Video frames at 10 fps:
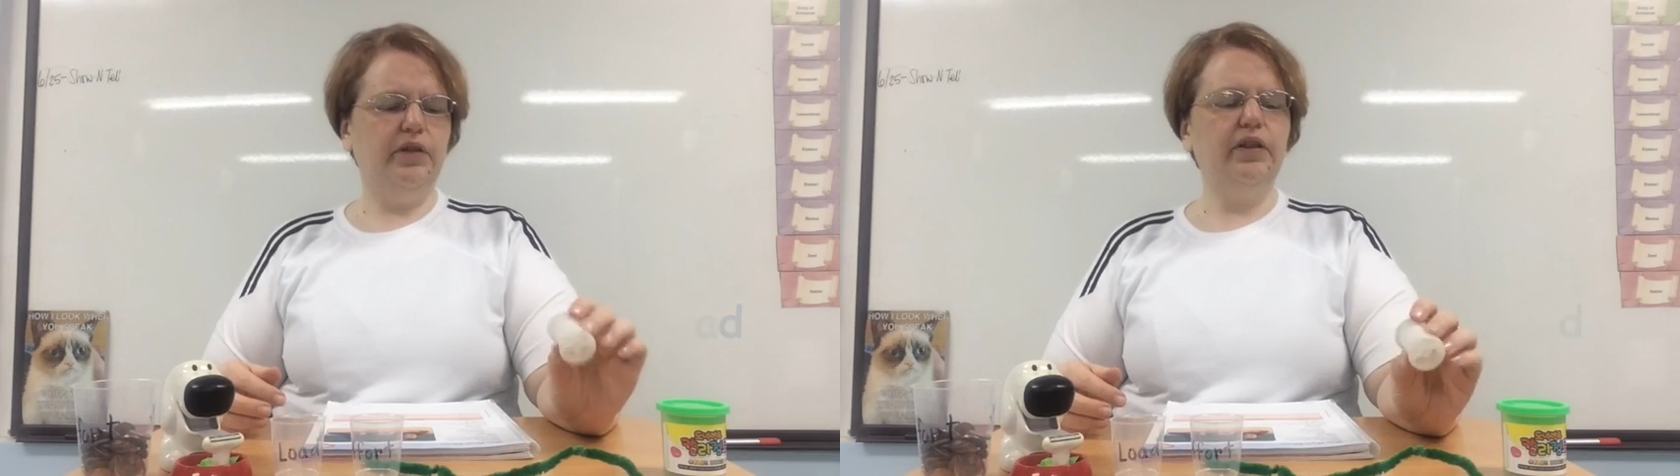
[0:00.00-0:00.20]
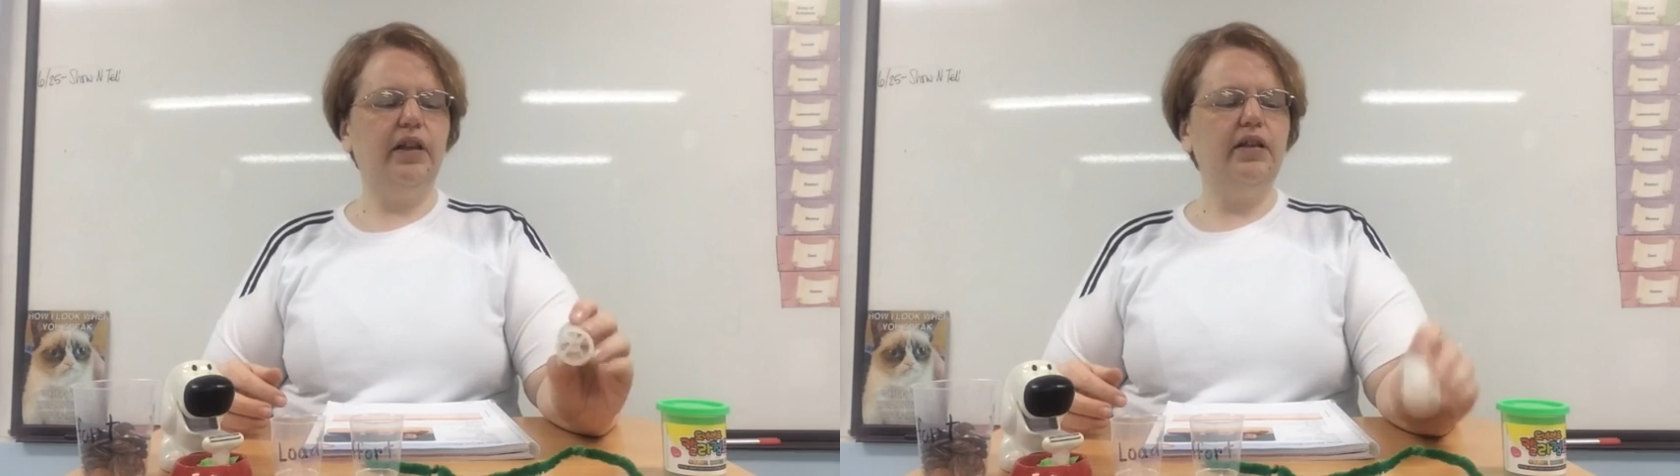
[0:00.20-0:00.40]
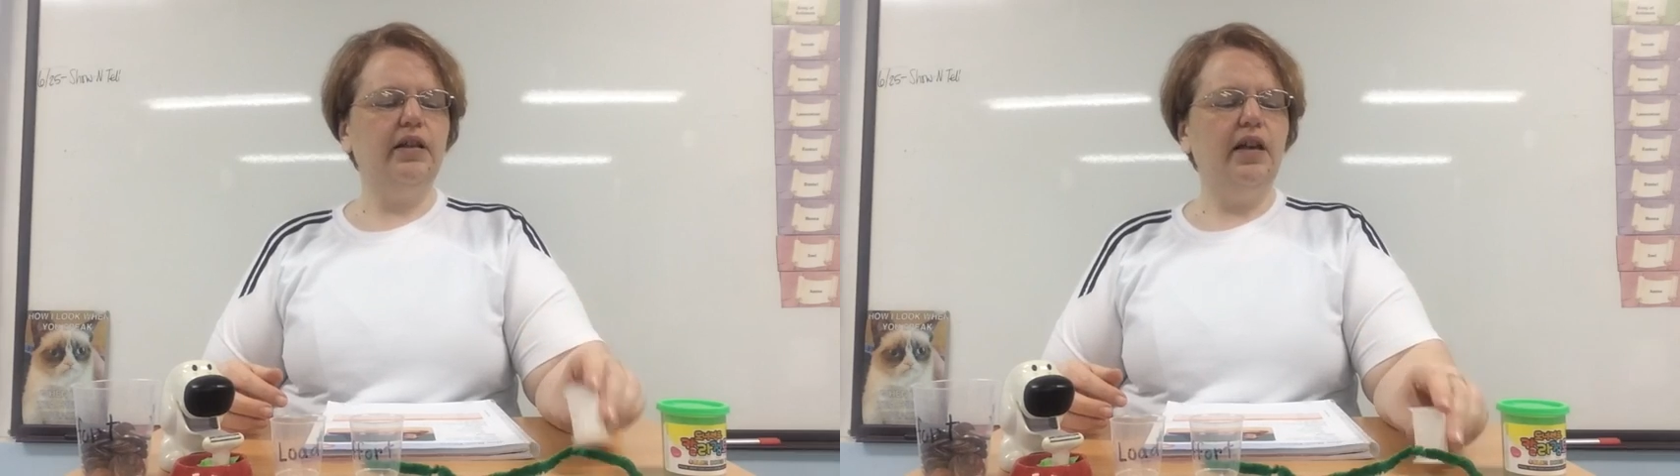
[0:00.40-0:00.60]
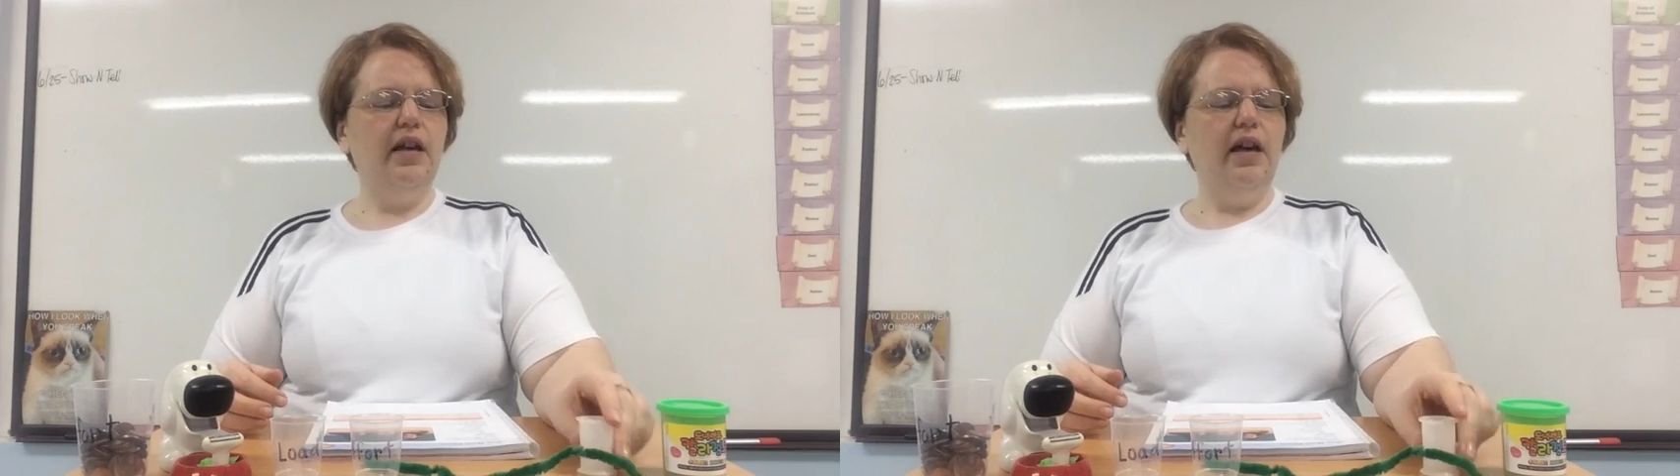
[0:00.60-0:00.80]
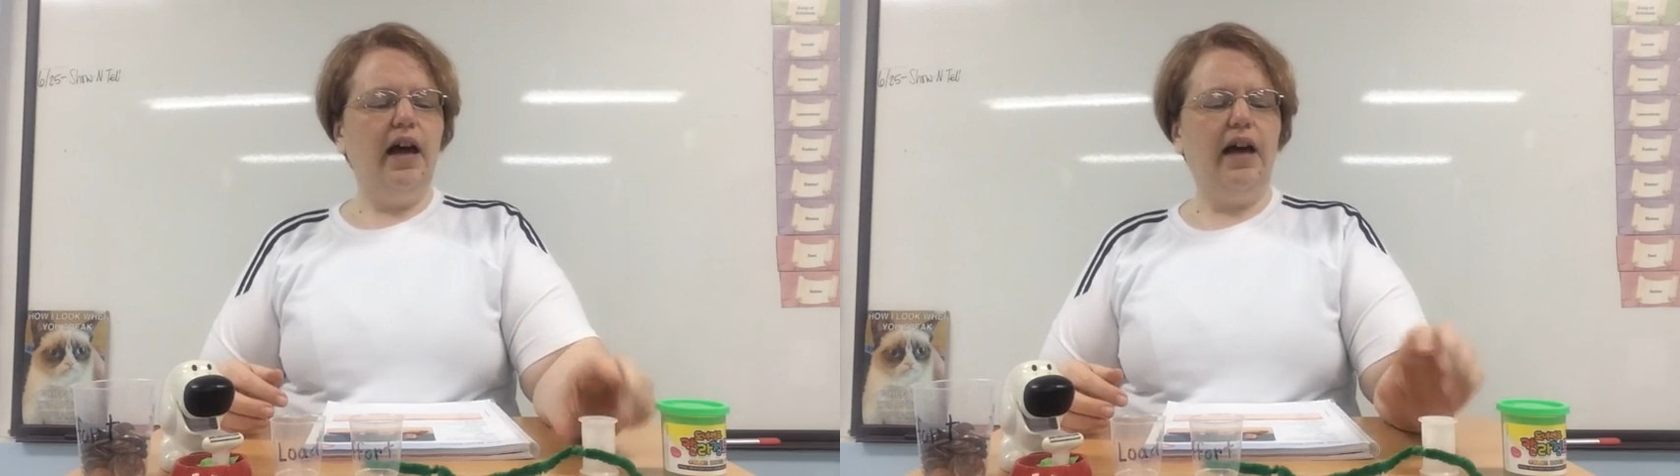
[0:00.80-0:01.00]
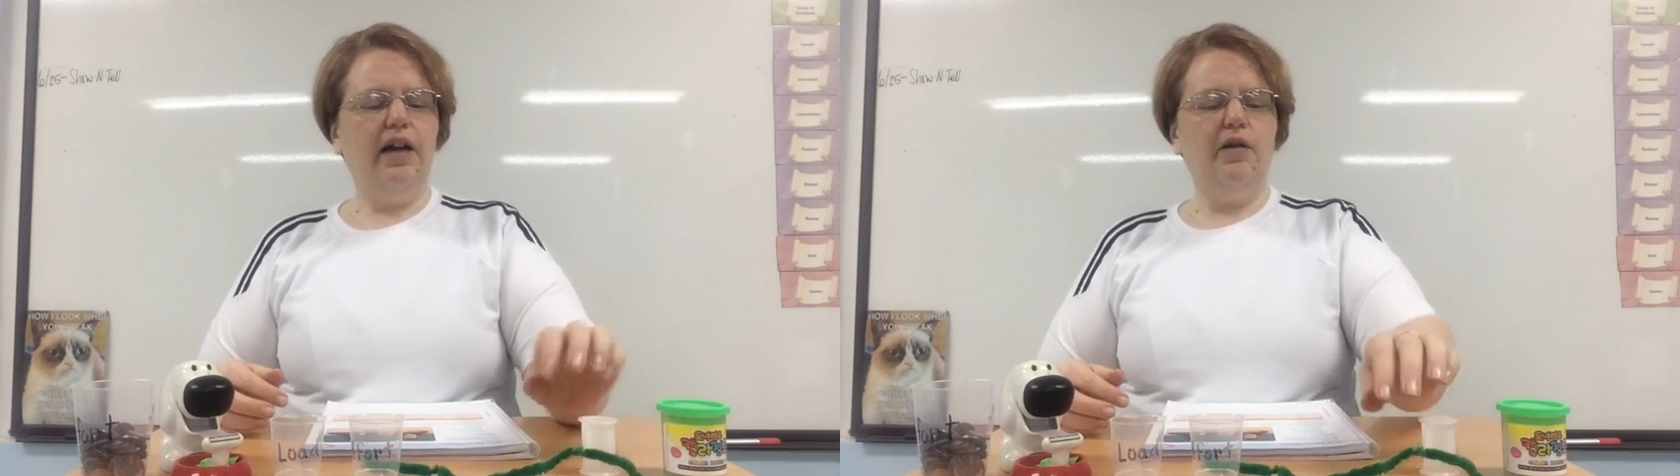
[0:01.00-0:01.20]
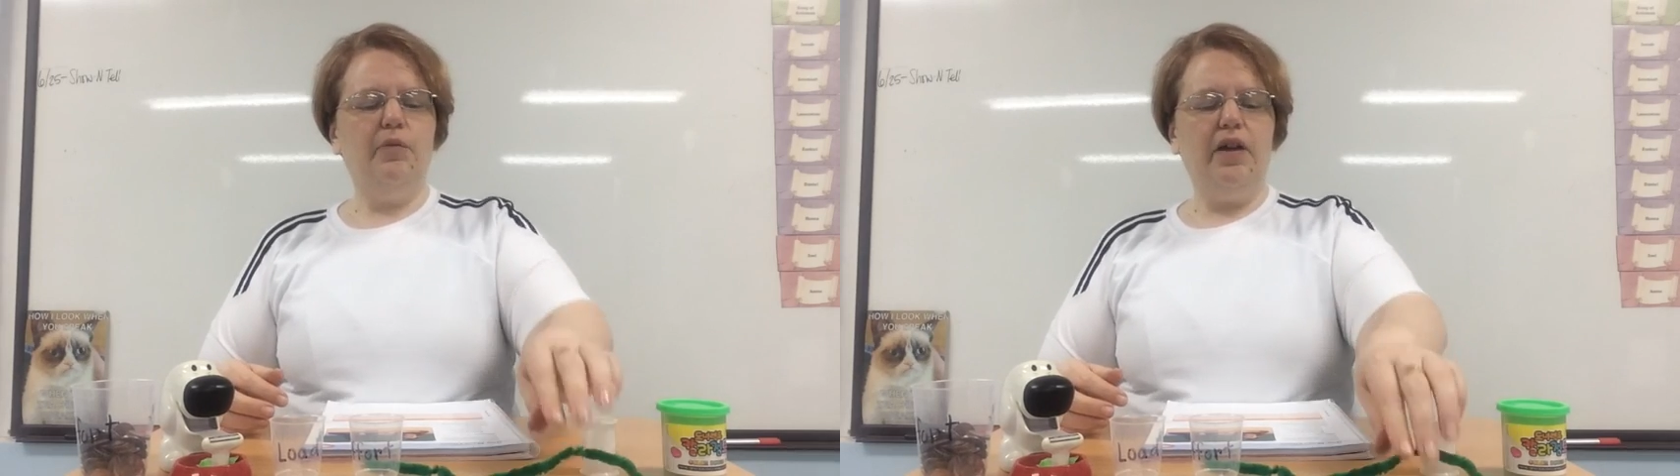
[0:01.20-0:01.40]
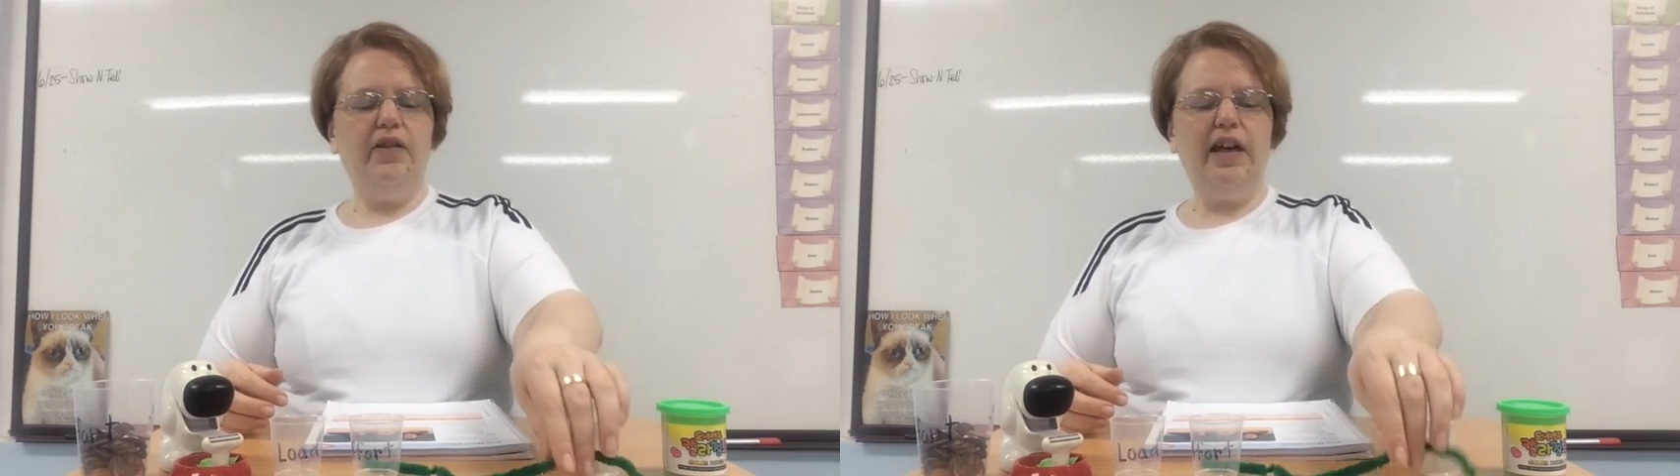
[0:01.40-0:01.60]
Okay.
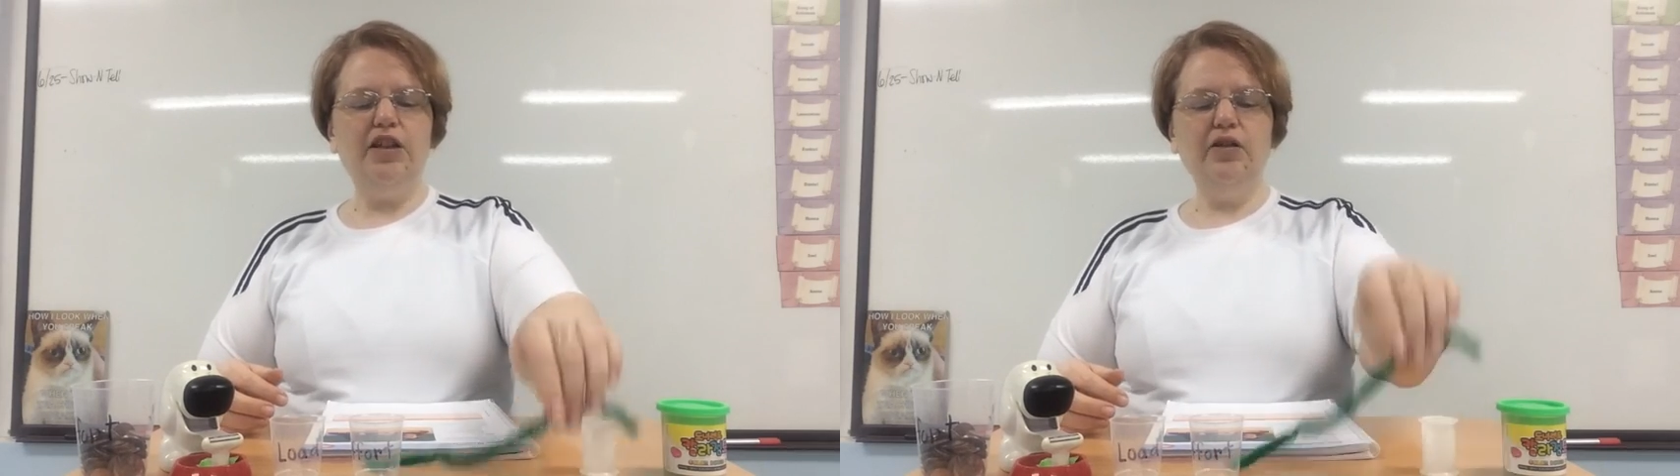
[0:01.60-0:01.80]
Then